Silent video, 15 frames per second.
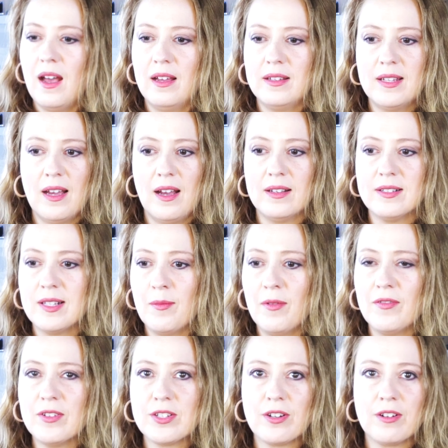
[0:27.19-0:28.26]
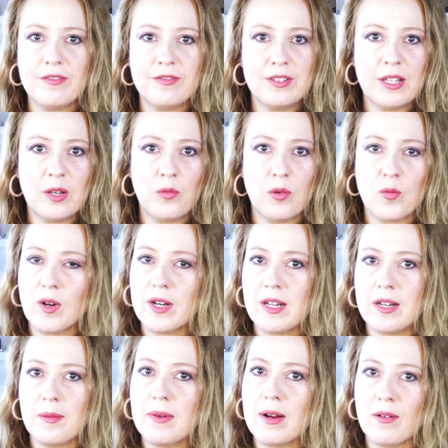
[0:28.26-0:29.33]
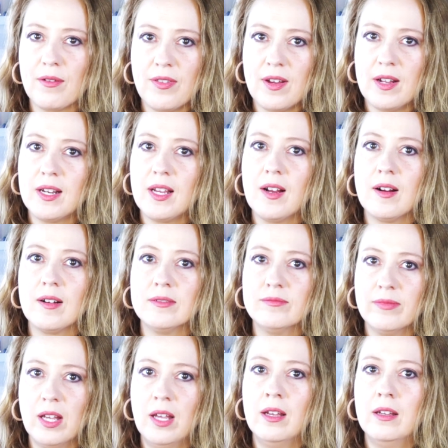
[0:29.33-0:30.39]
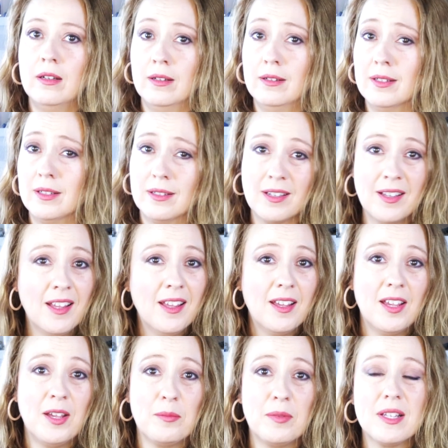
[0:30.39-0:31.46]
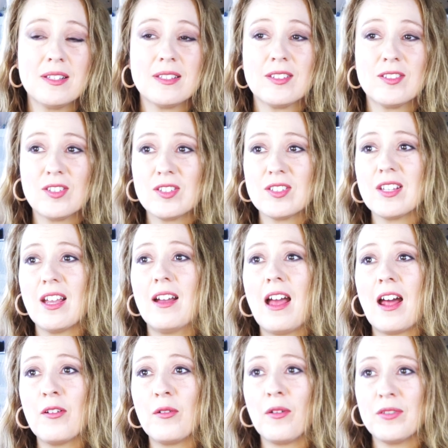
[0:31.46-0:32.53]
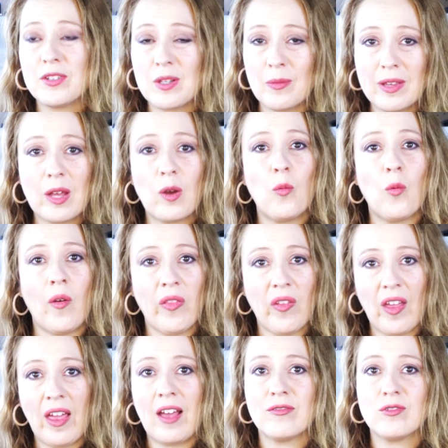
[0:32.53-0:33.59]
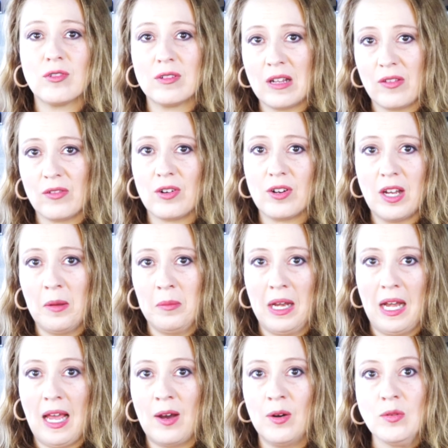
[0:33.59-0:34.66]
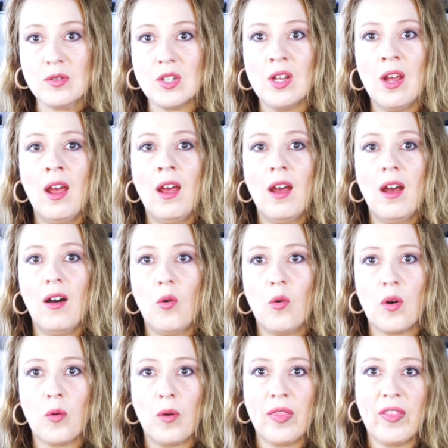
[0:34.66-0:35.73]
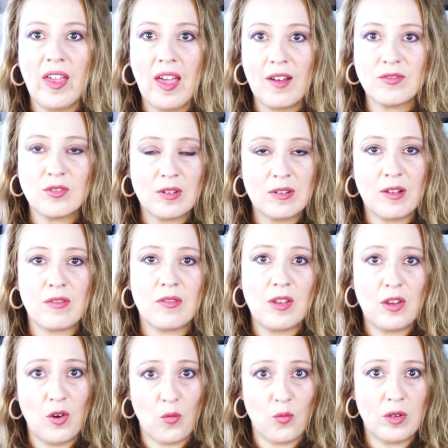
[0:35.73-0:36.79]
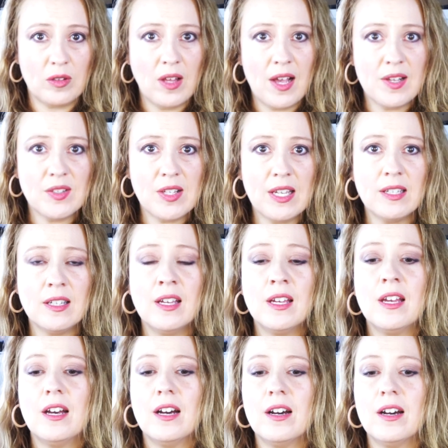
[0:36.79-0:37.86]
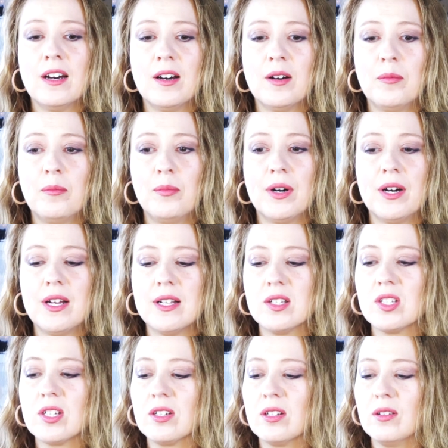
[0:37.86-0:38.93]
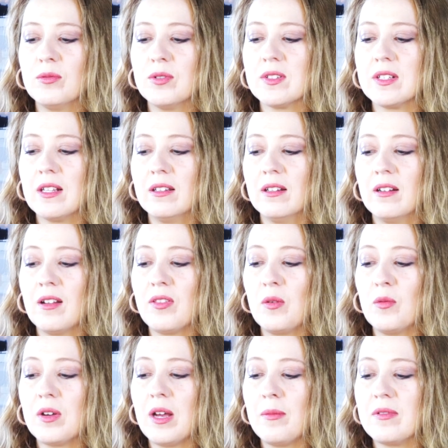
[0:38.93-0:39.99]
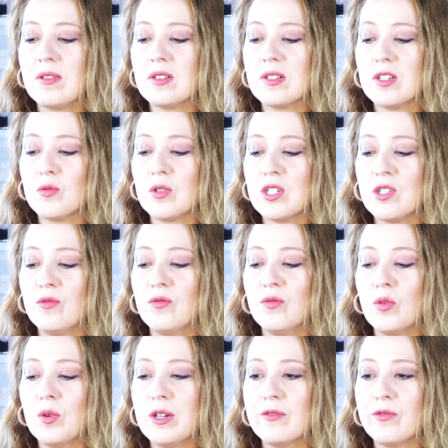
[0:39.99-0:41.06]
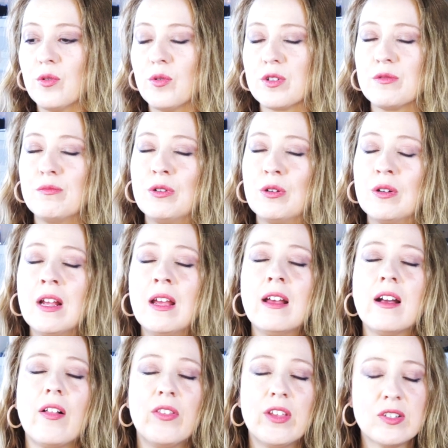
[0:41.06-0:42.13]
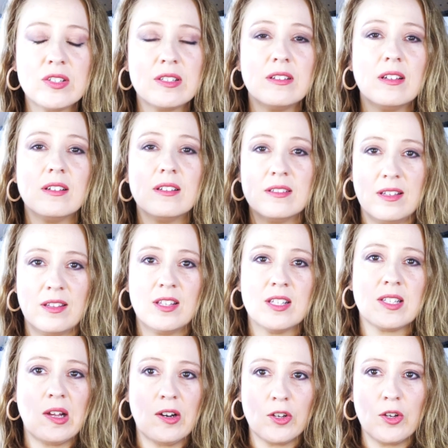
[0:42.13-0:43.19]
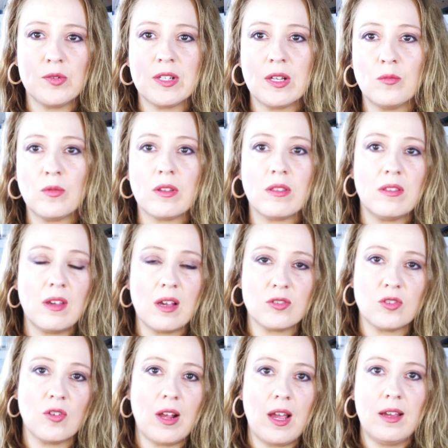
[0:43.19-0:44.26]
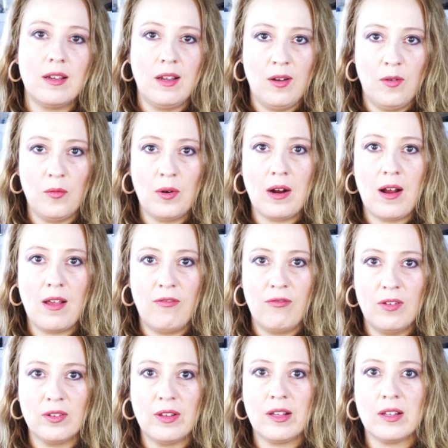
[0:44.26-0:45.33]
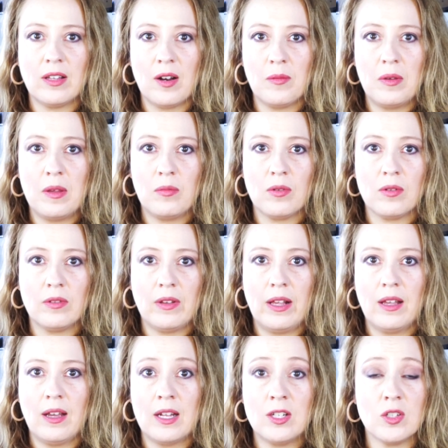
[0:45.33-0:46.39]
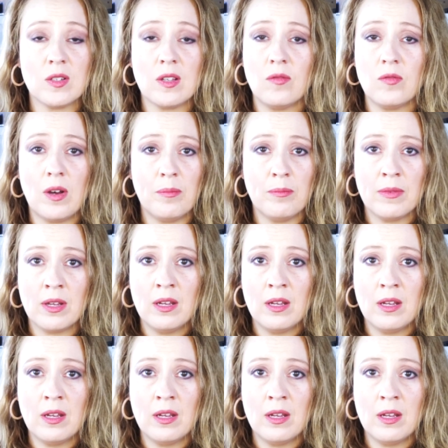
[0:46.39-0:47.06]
Yeah, some of us are going to feel like we're running a marathon here because it's just, I don't know if it's going to be like one thing after another coming out, or one thing after another that you're realizing, uh, but we'll see. Nothing will come of this situation. Void, of course, moon. This this kind of goes in with yesterday, where I feel like a lot of people are like, I just give up.